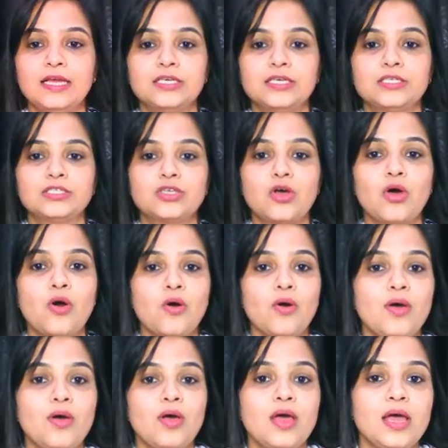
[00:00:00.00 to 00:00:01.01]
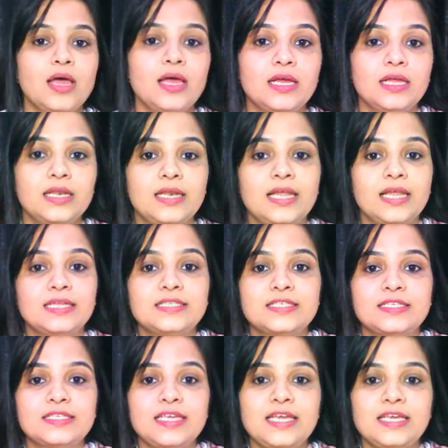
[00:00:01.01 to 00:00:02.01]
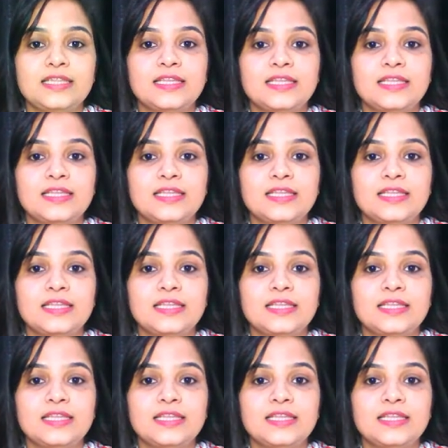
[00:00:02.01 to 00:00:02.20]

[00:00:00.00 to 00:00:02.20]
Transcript: So let's see the